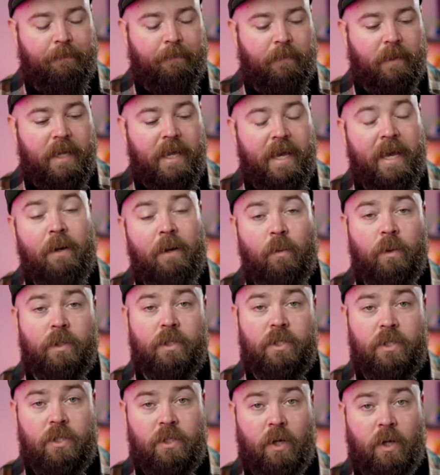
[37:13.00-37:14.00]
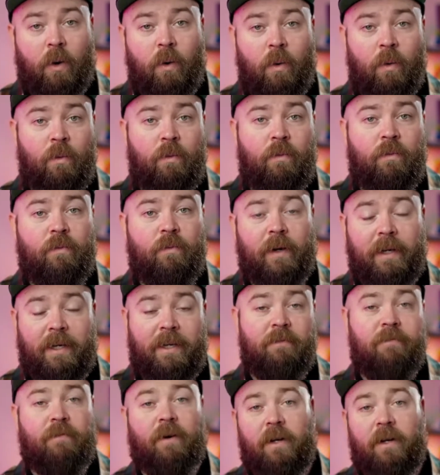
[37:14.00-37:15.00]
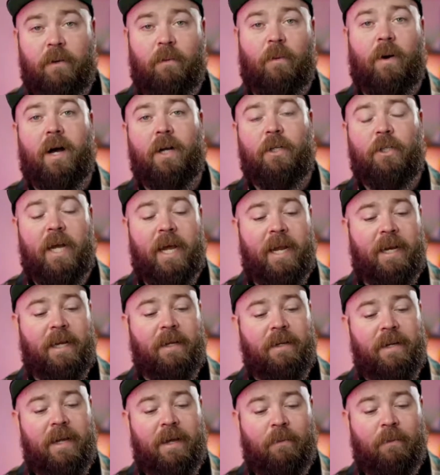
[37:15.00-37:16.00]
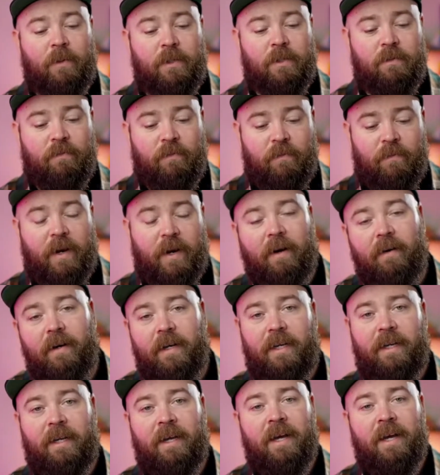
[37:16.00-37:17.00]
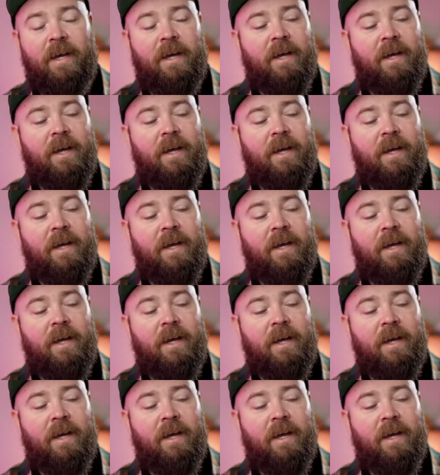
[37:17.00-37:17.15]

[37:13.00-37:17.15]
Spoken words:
It was so freaking fun to watch, and it was very